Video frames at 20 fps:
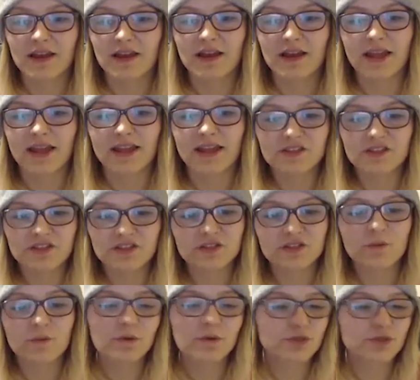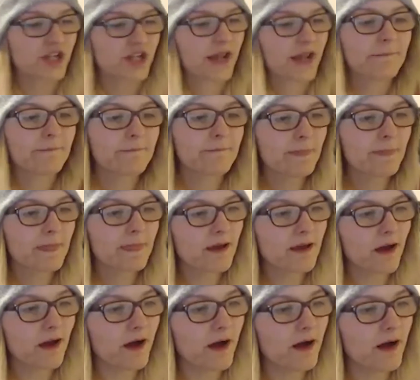it's just a real shame.
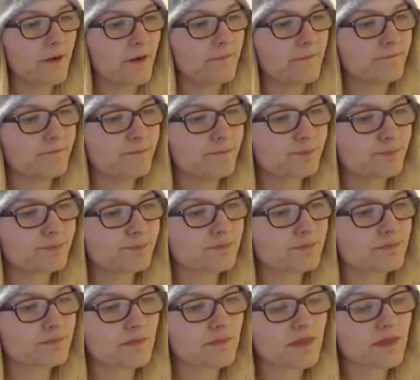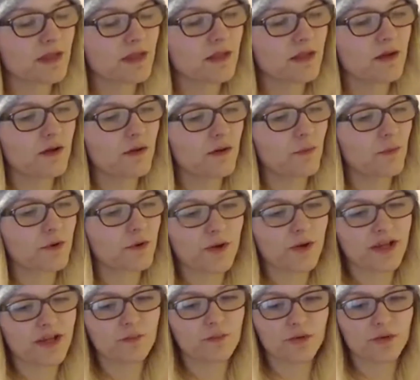What do
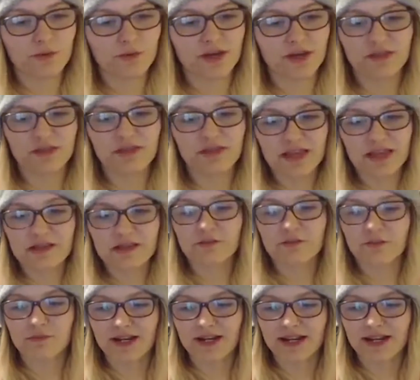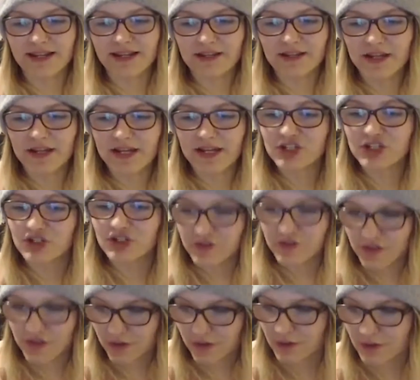I think really he should
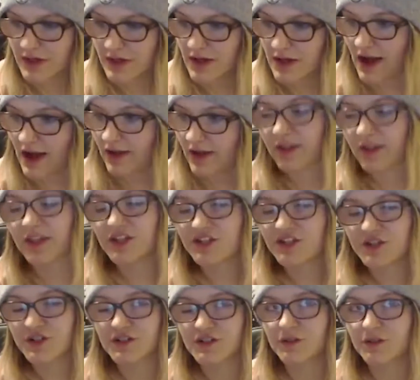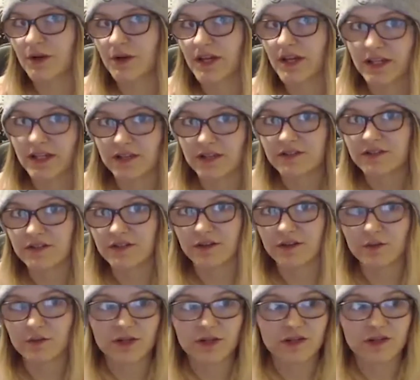do? I think he should do what he needs to
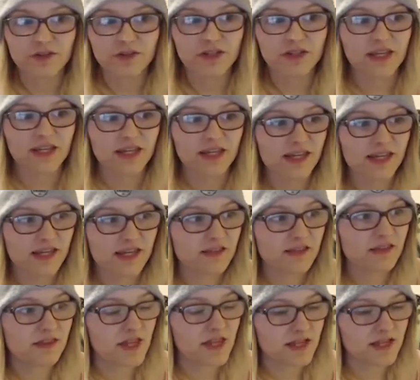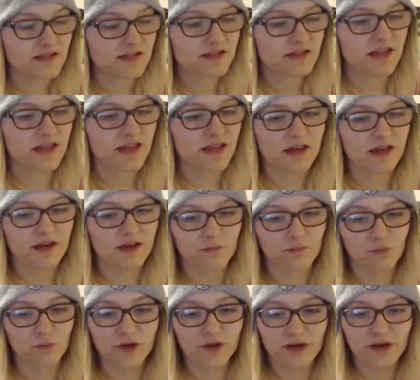do. Whatever he thinks
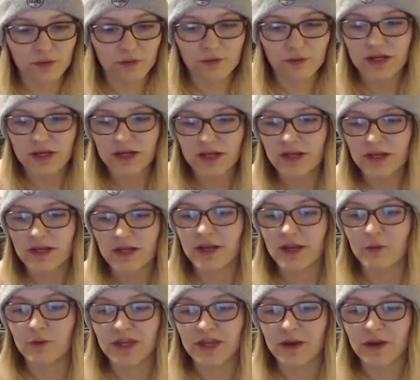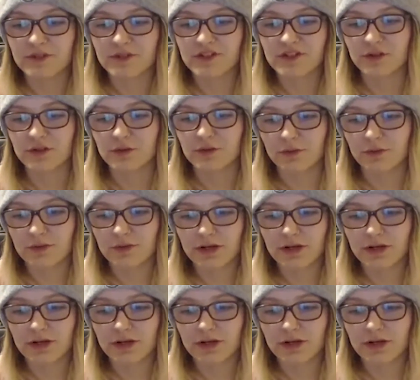he'll be able to